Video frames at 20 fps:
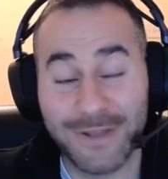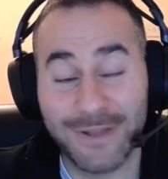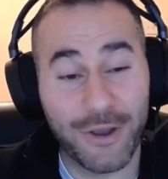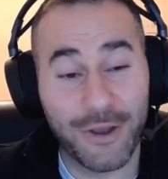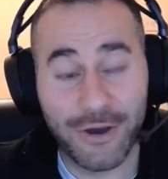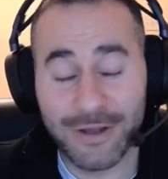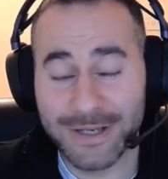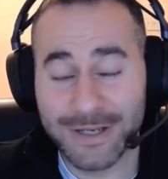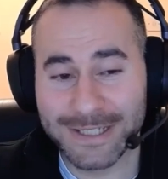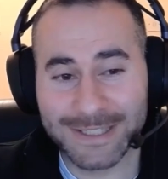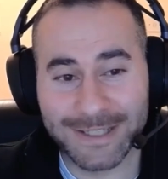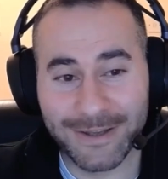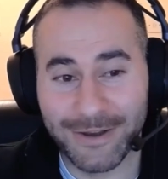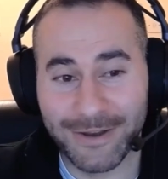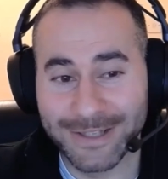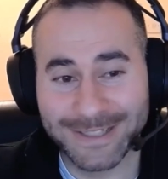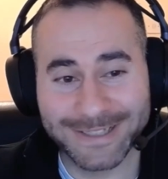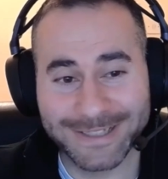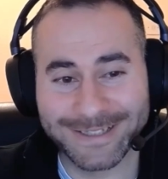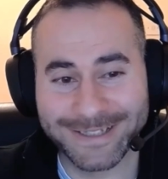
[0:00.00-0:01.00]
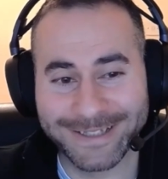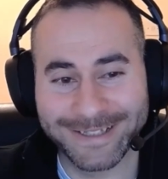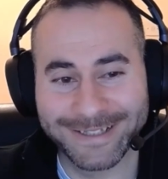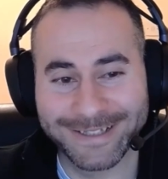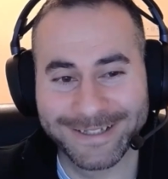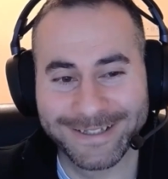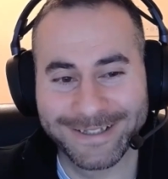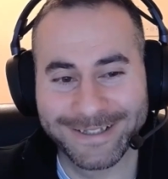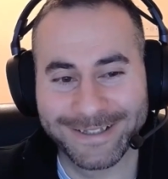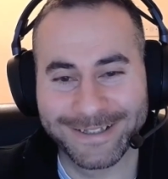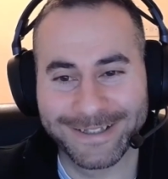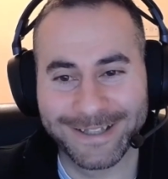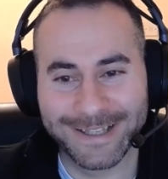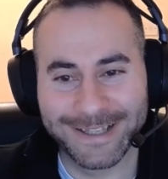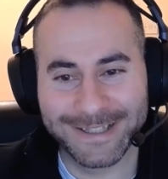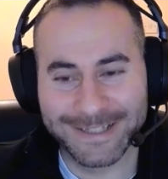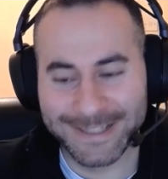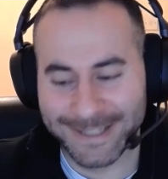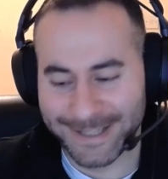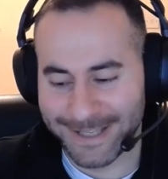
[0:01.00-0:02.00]
No, honestly,
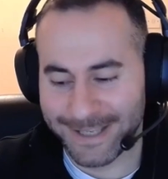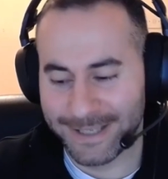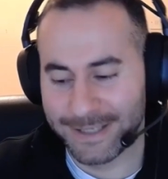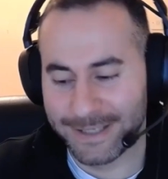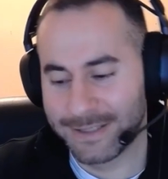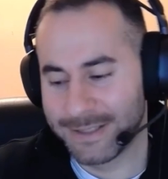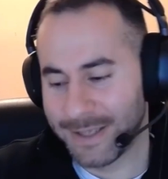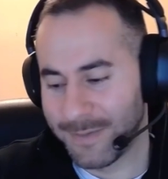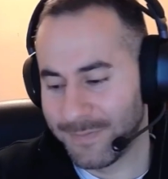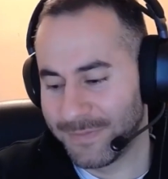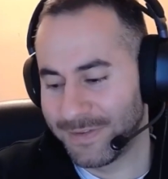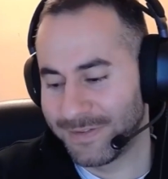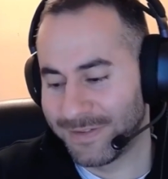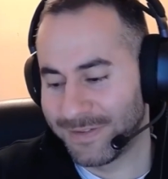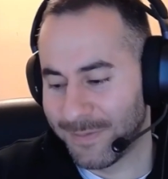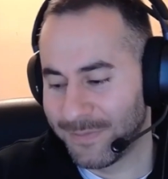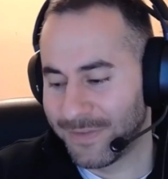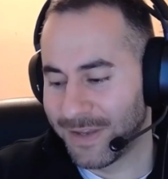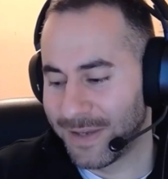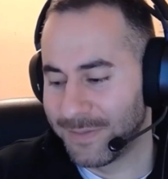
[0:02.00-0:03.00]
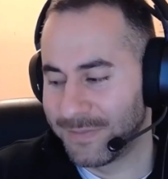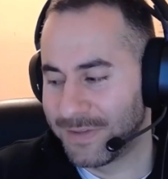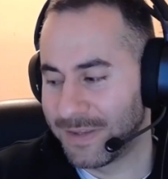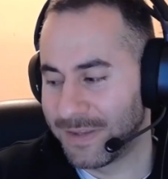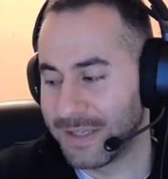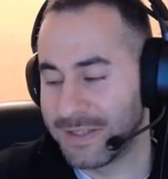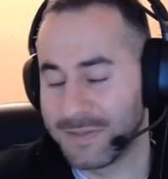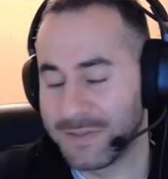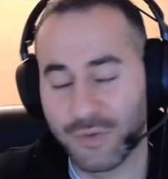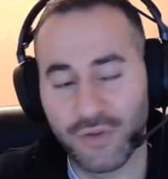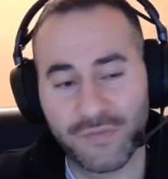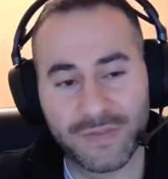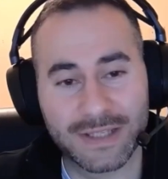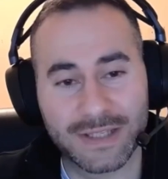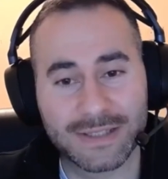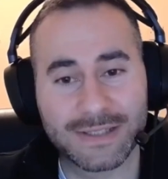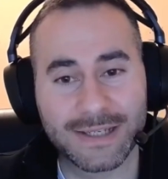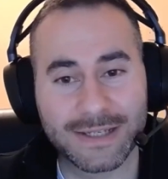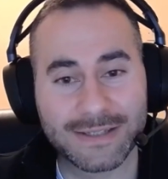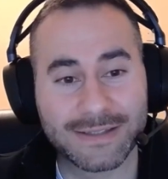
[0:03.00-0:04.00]
like sometimes things move in
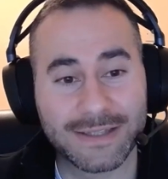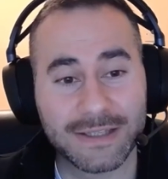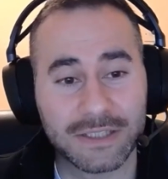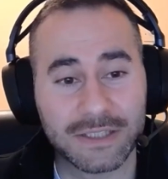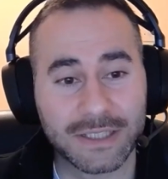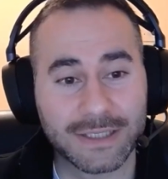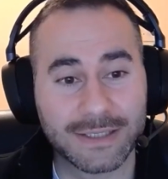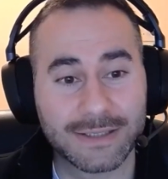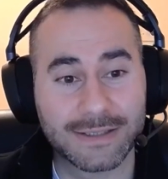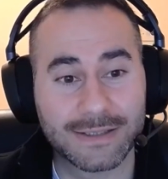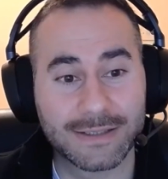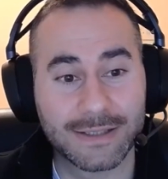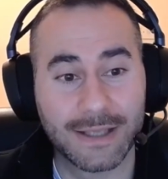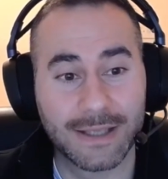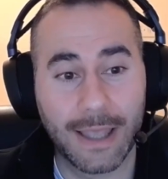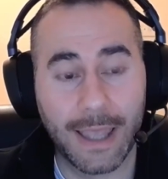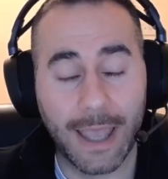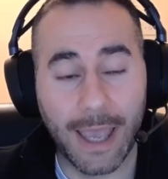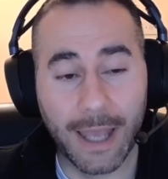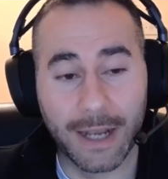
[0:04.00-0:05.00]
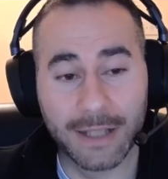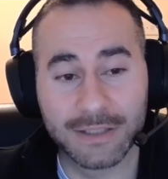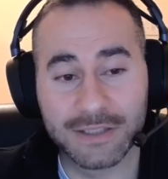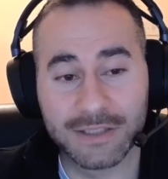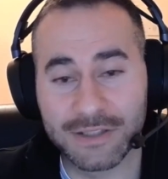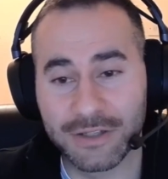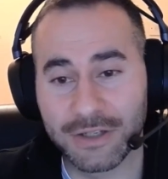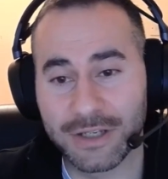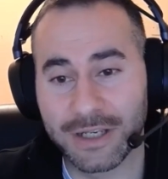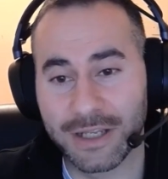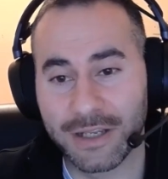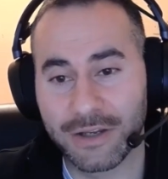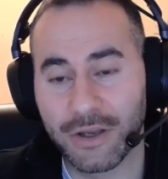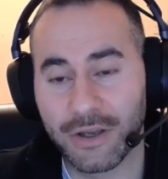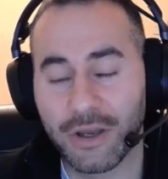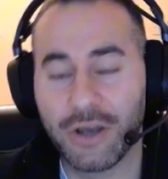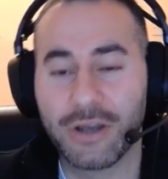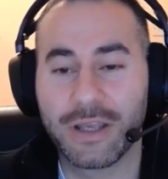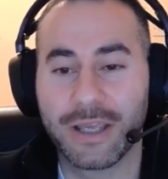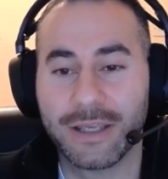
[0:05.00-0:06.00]
the 6 digits, and I just look at it and
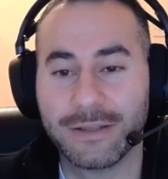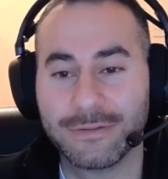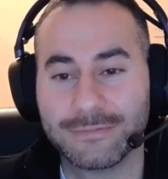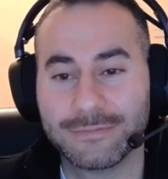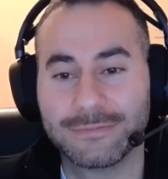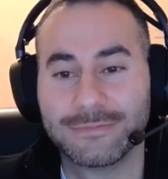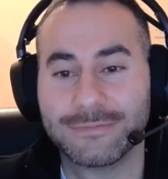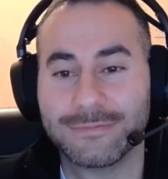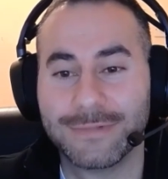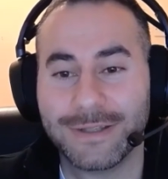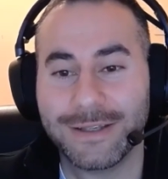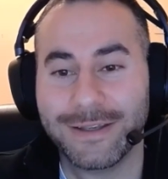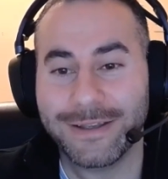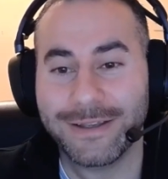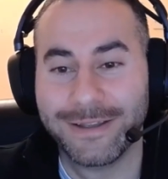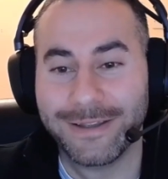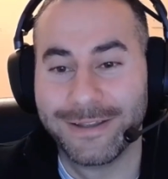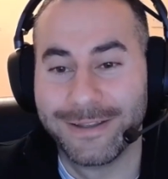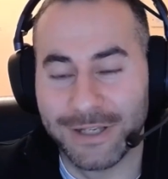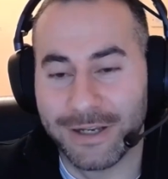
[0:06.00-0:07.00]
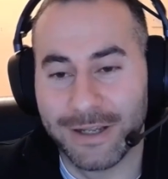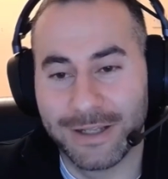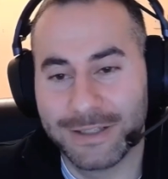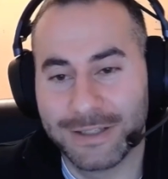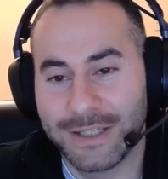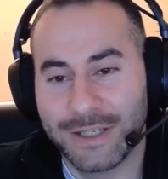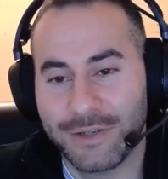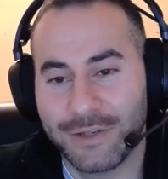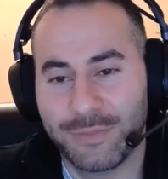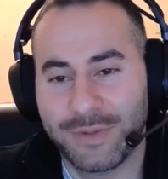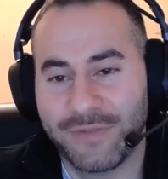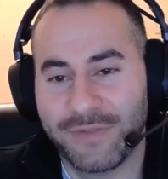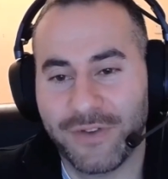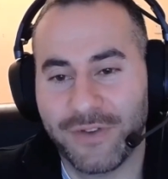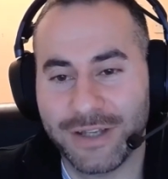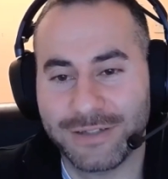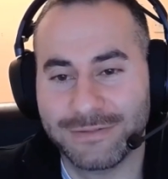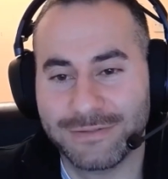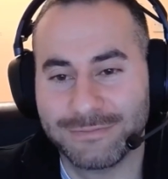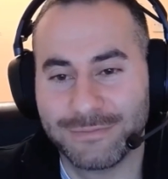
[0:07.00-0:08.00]
go, okay. And it'll be
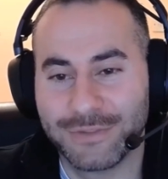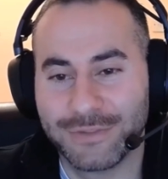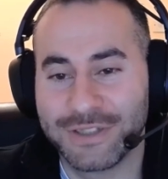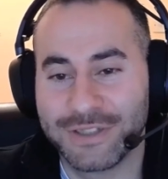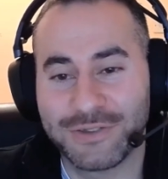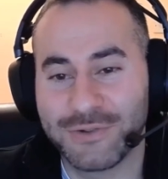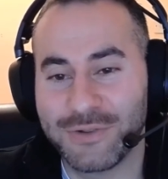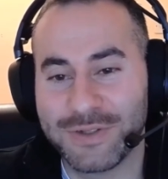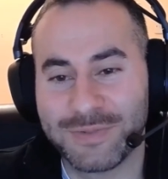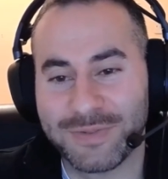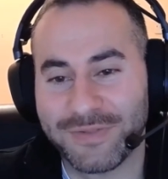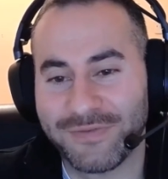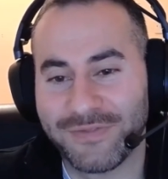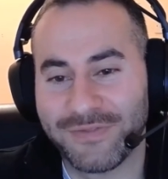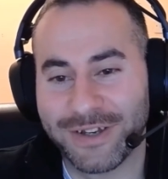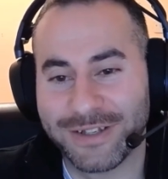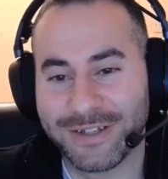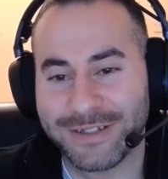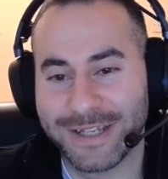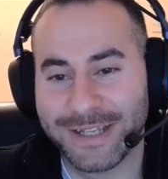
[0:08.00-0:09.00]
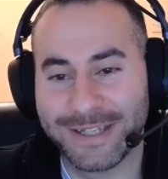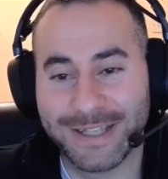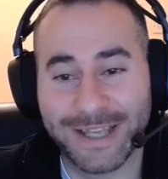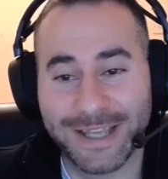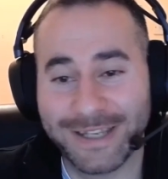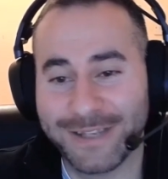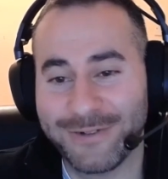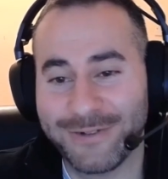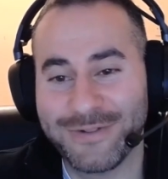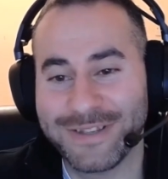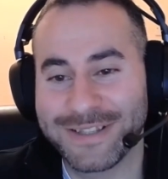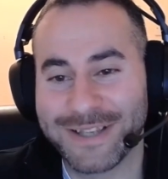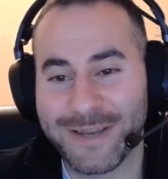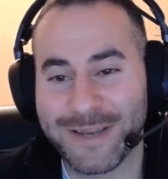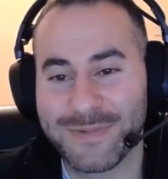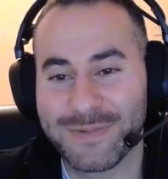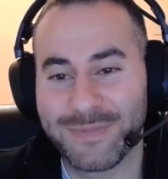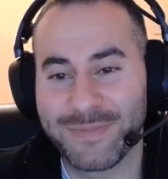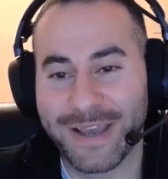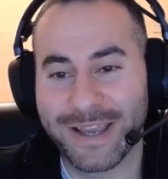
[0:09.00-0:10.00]
fine, because it's always been fine, and it always
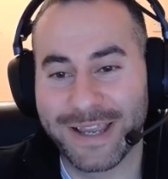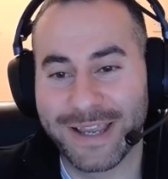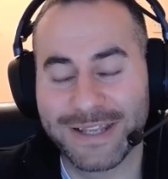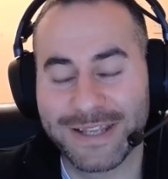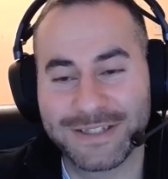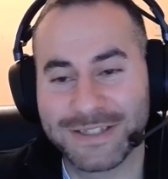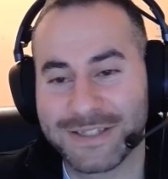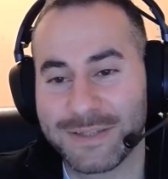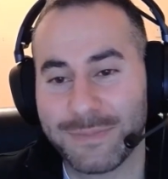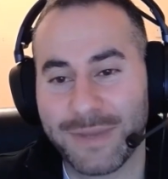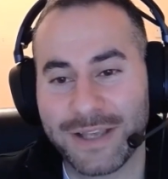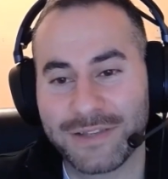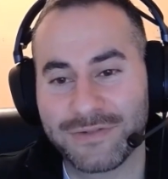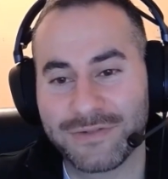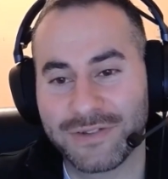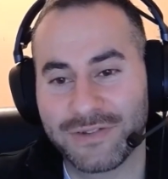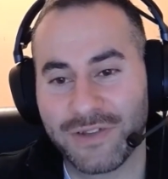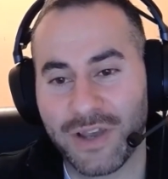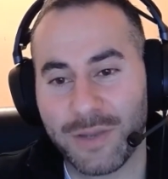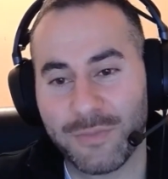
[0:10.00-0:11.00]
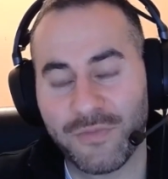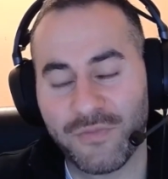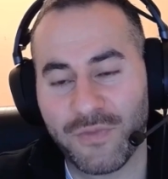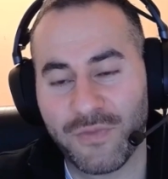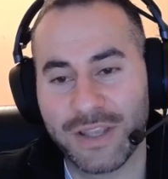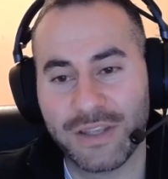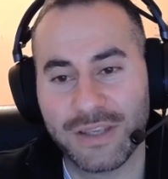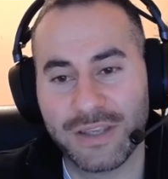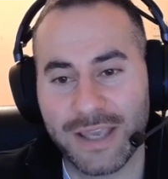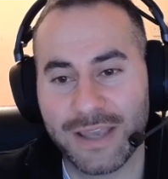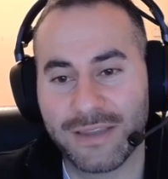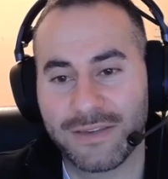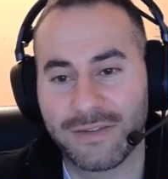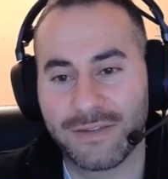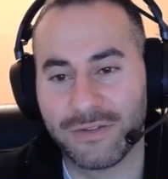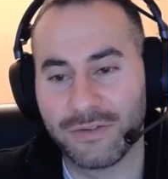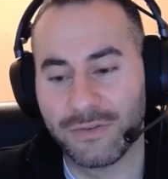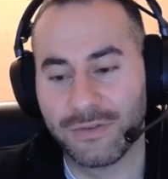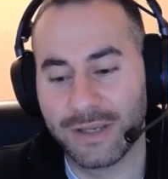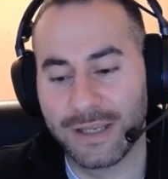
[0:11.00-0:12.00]
comes back, and it's just a matter of time of where you get
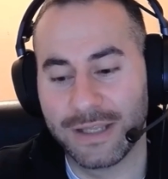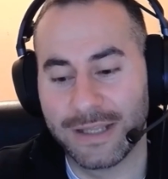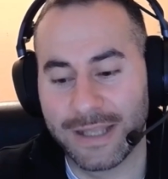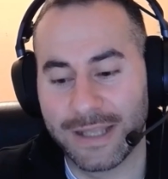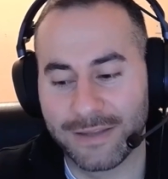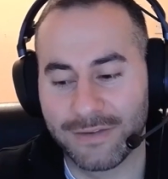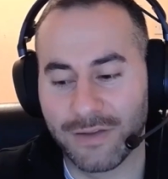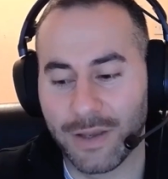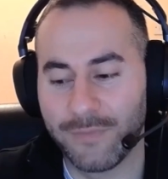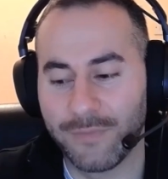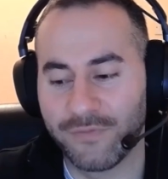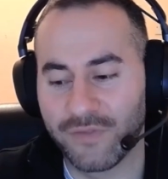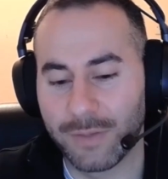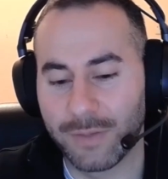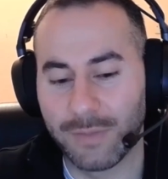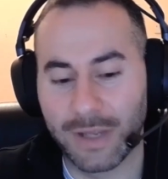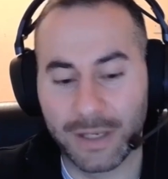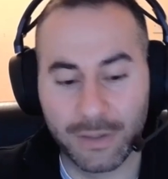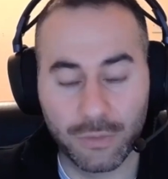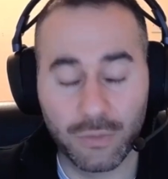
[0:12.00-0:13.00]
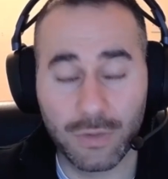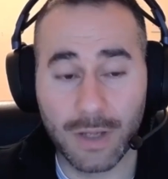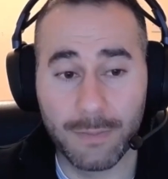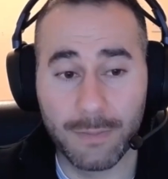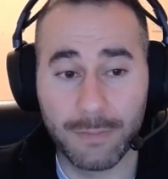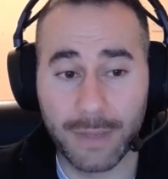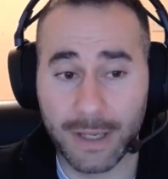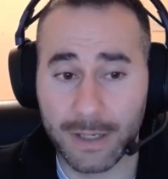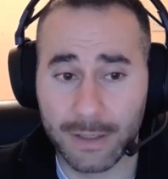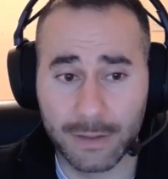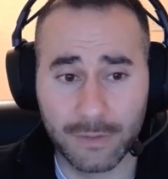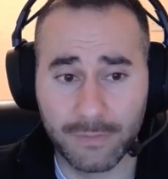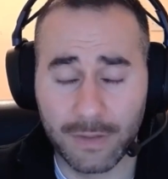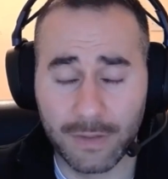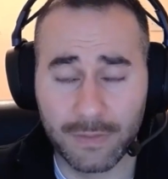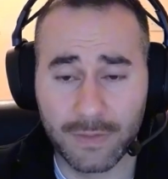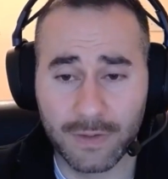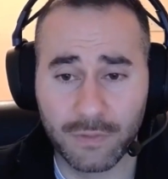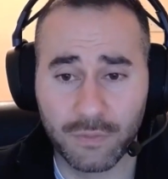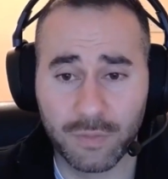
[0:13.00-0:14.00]
to in that time frame, and it will come back,
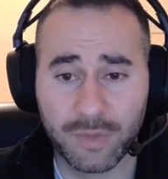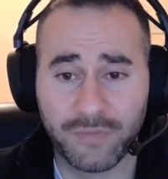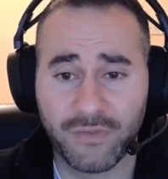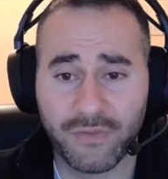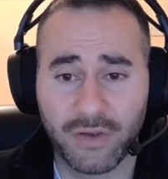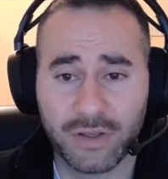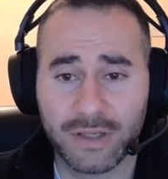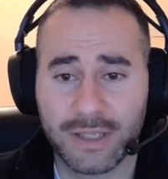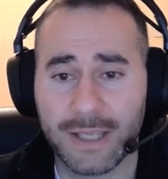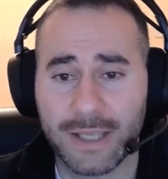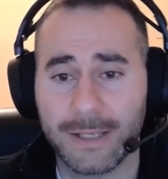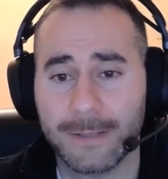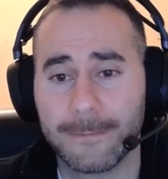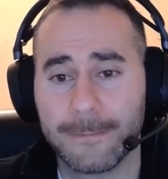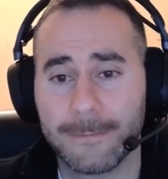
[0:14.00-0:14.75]
and things will be fine again.